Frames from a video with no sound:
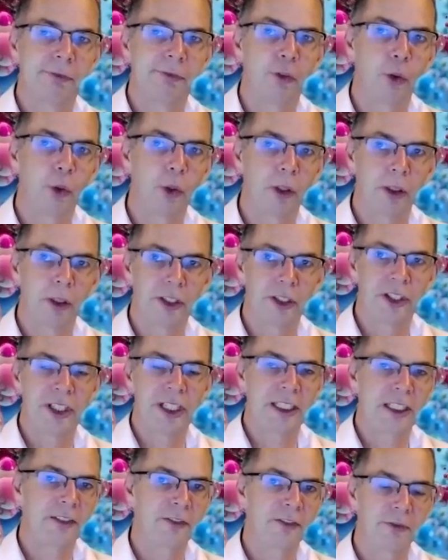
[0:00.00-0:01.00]
4 or
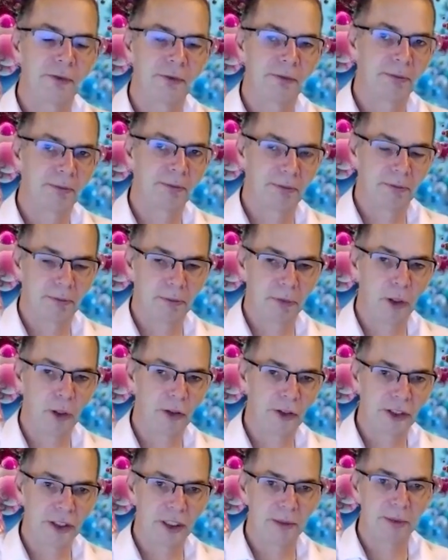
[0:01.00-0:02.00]
6
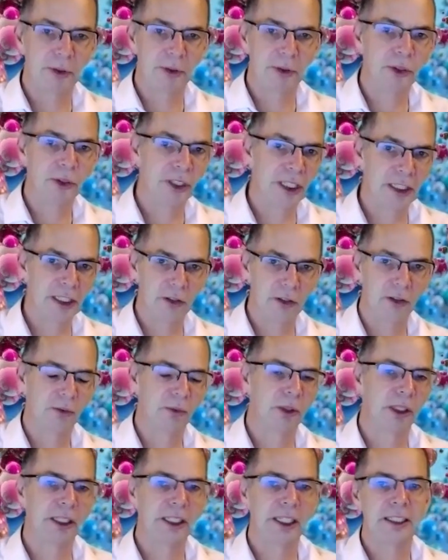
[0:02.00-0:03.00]
blocks of the protein all
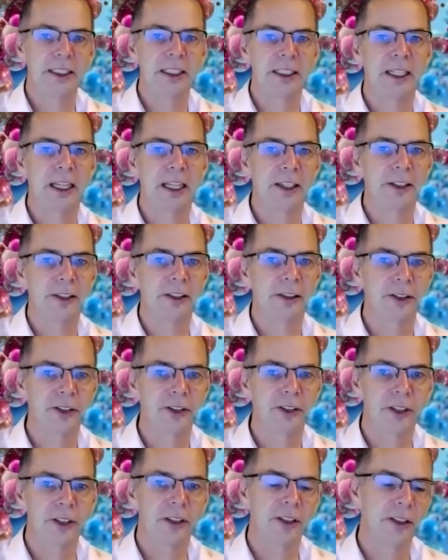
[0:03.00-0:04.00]
working together.
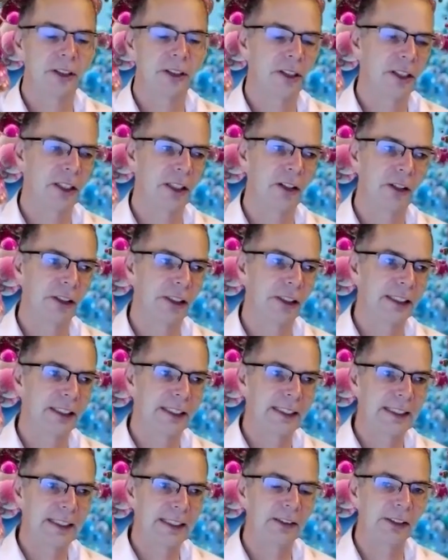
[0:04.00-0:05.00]
So there's a lot that
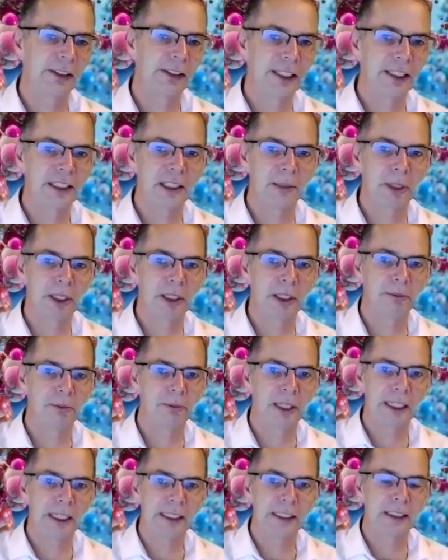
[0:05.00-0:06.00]
still needs to be
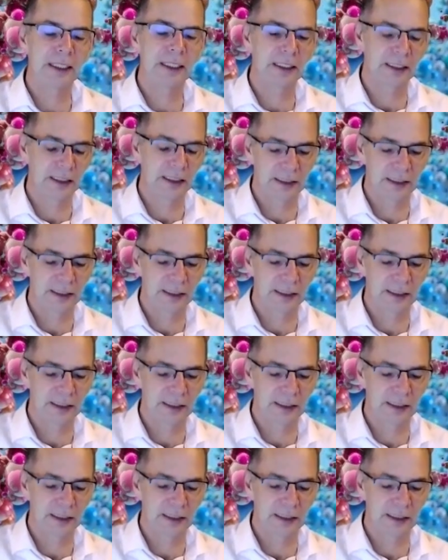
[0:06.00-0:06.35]
unpicked,